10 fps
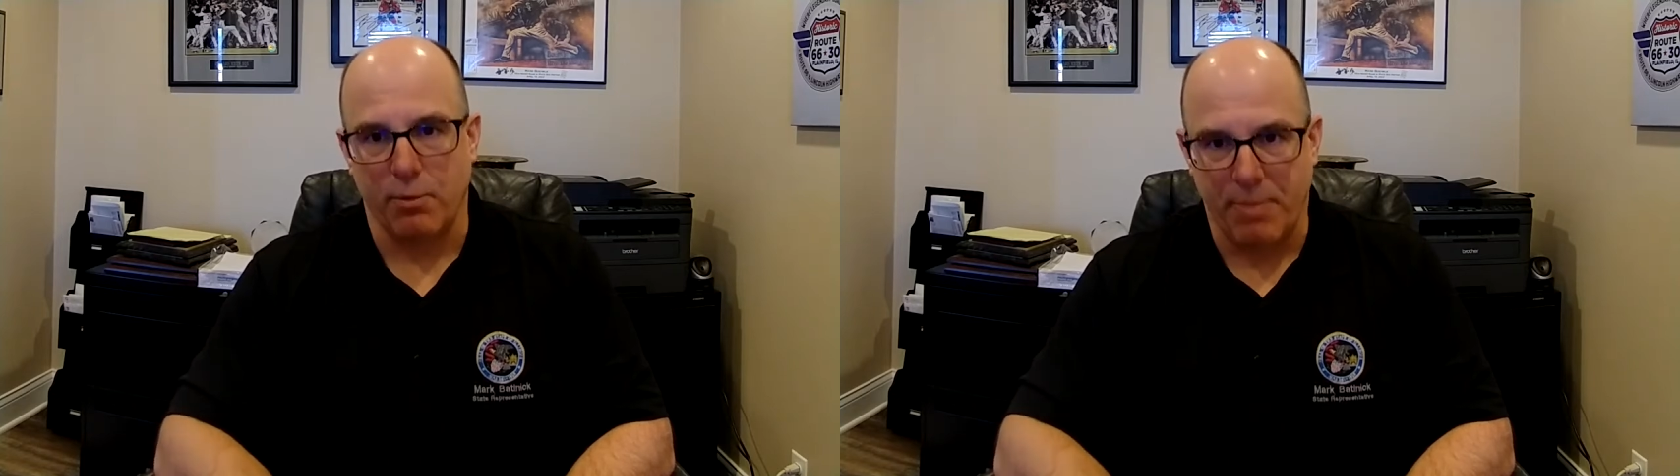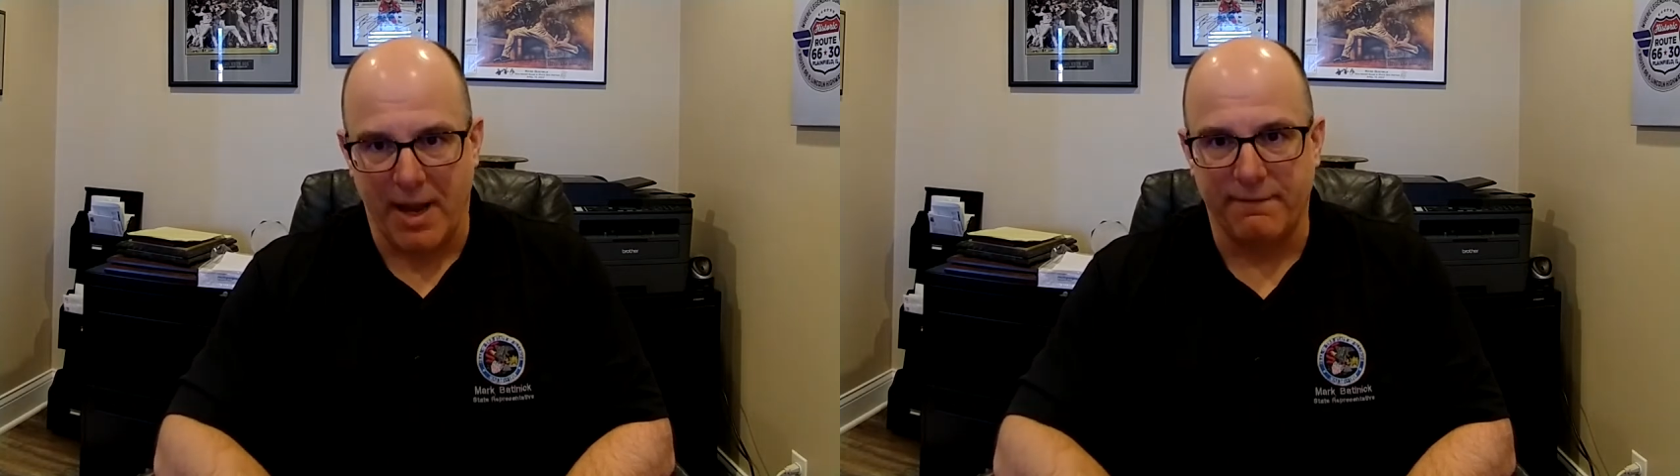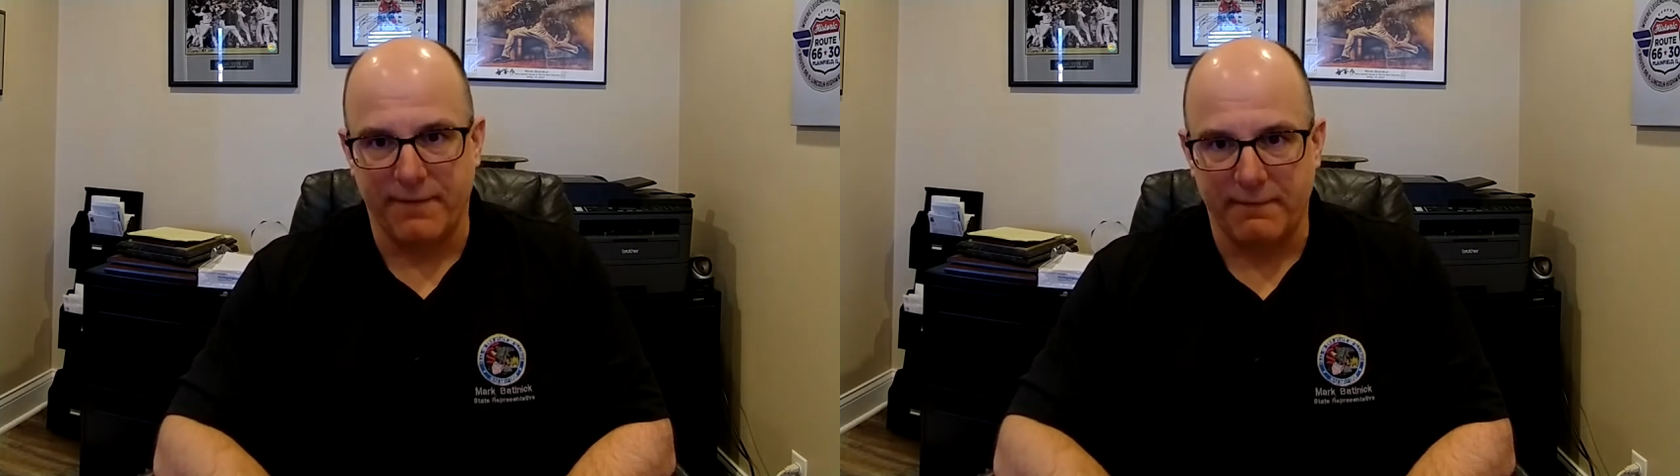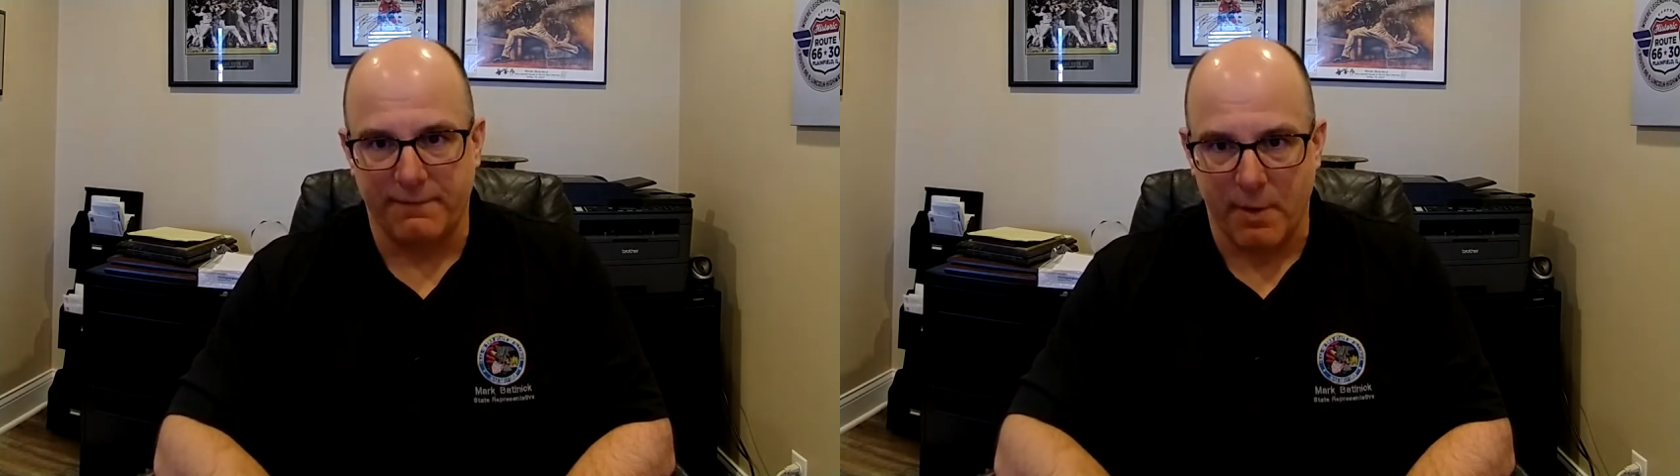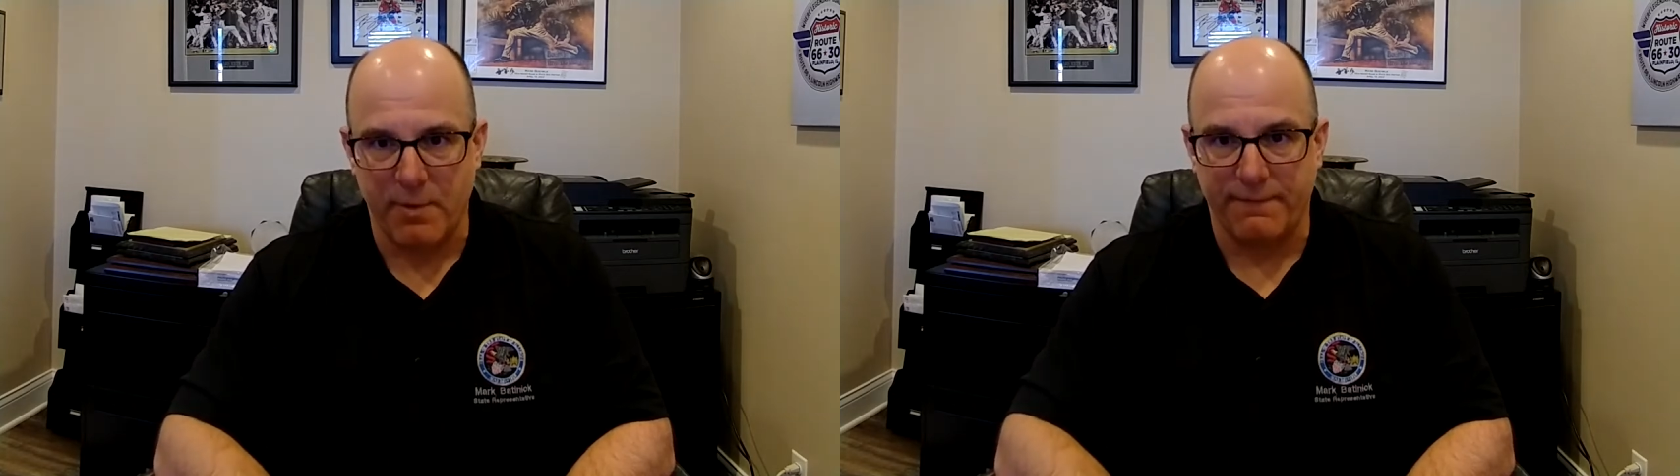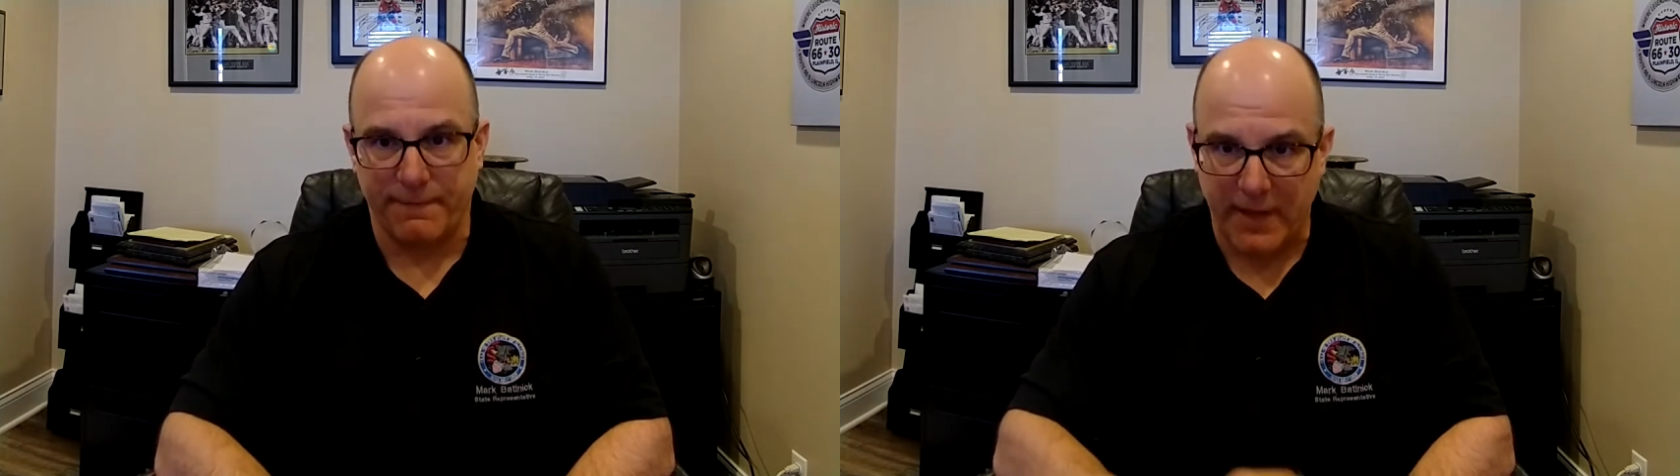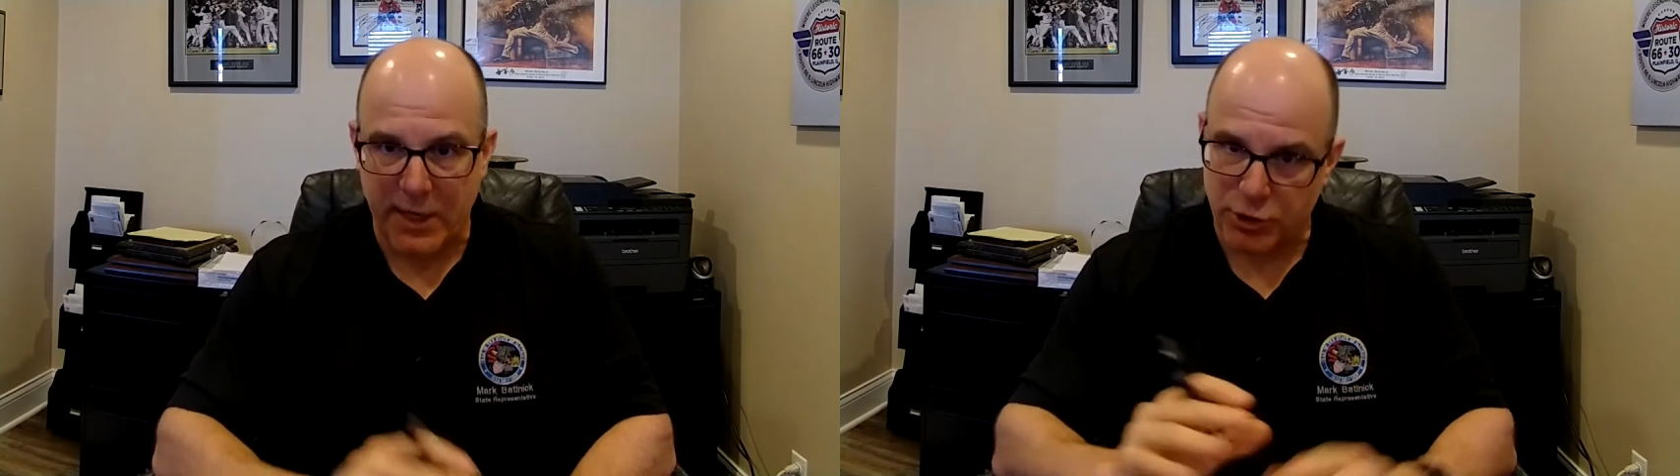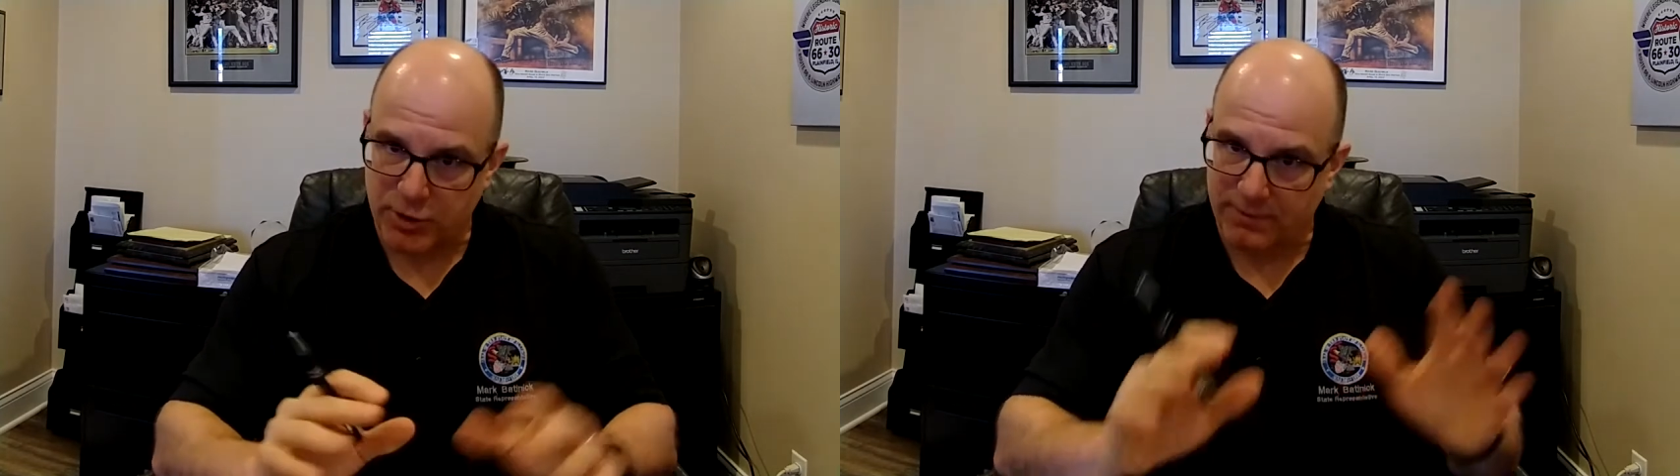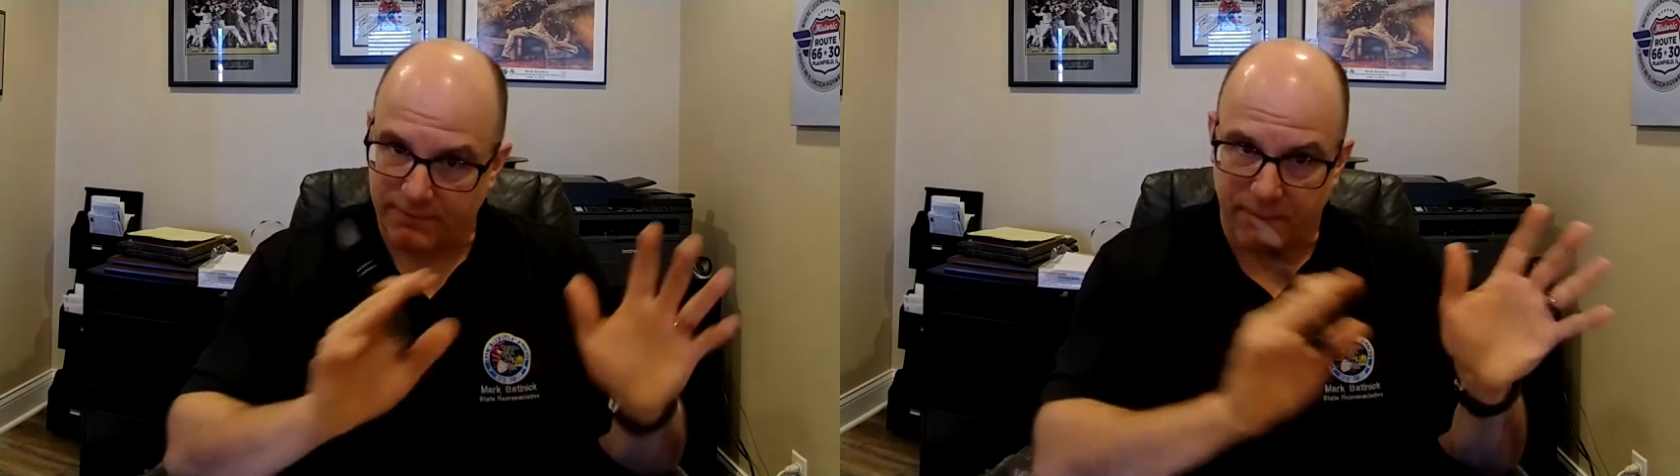would benefit from inflation,